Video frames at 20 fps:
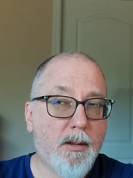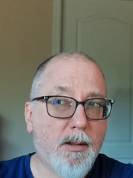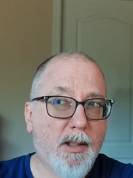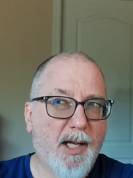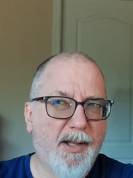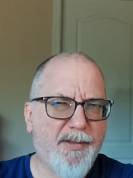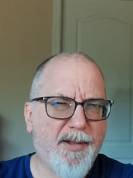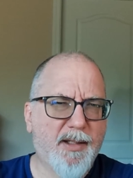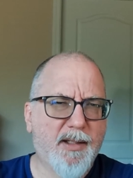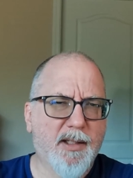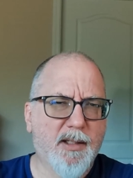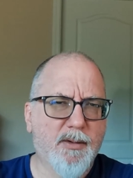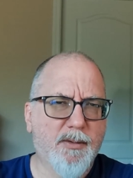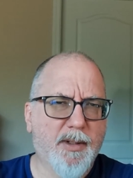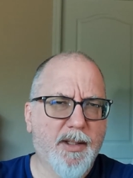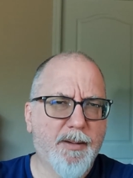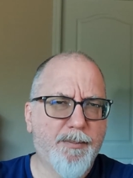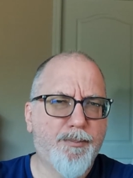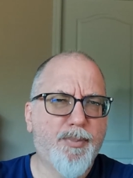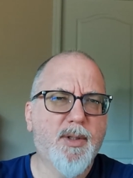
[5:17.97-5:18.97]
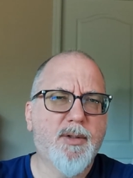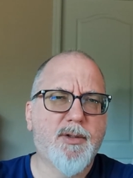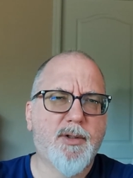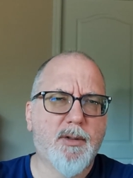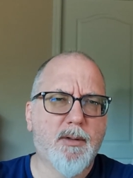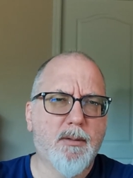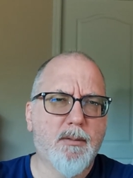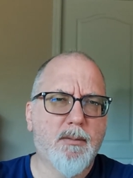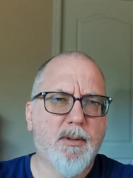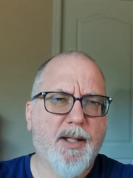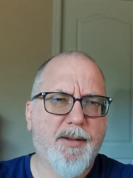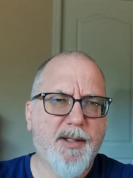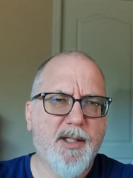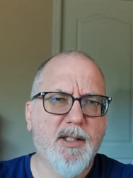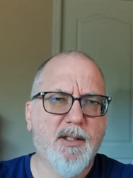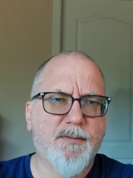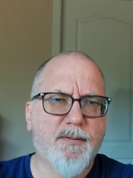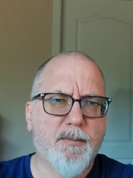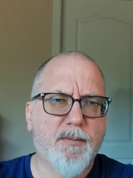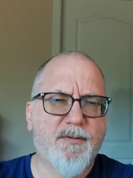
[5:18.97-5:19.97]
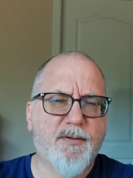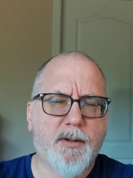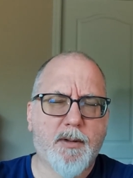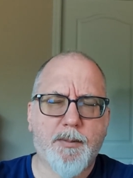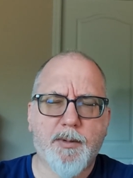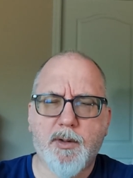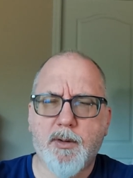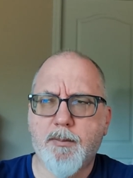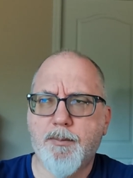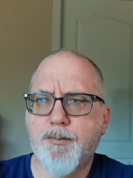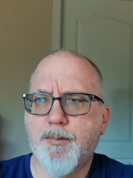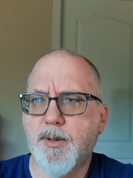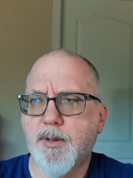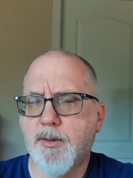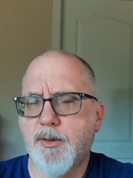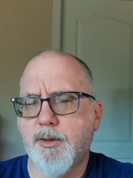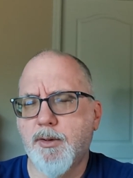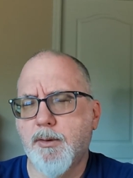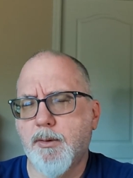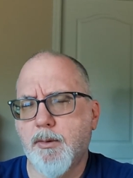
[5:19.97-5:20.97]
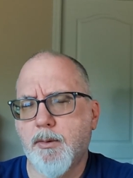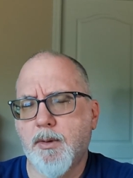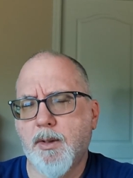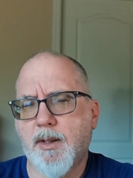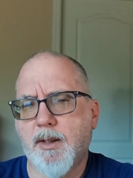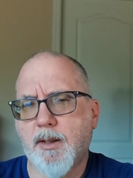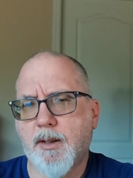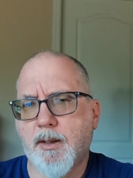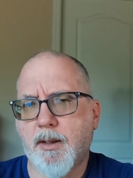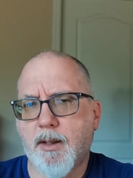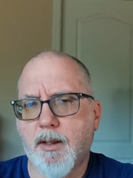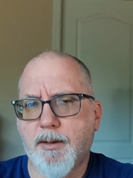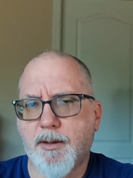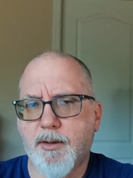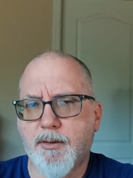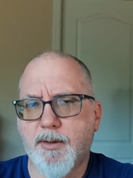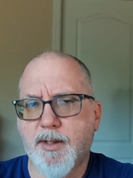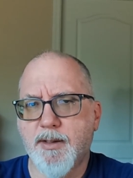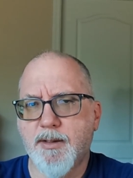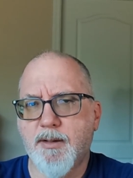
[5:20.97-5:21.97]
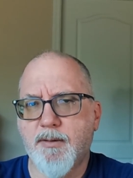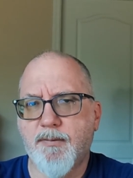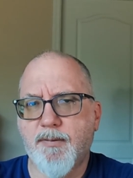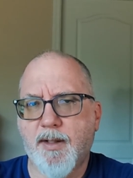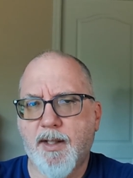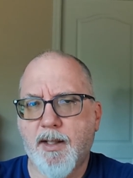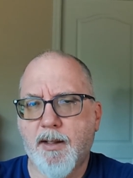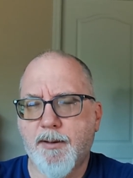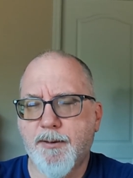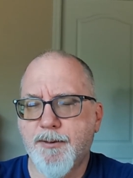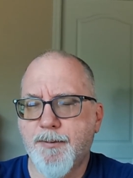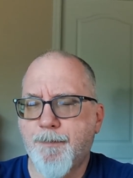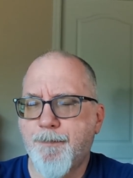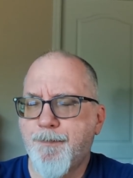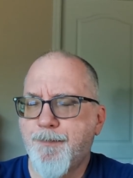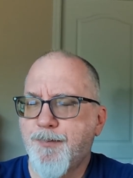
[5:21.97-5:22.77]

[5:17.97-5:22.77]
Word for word: I think that's right. Book two. I think it's Fool Moon. Book two uh, and the Dresden Files.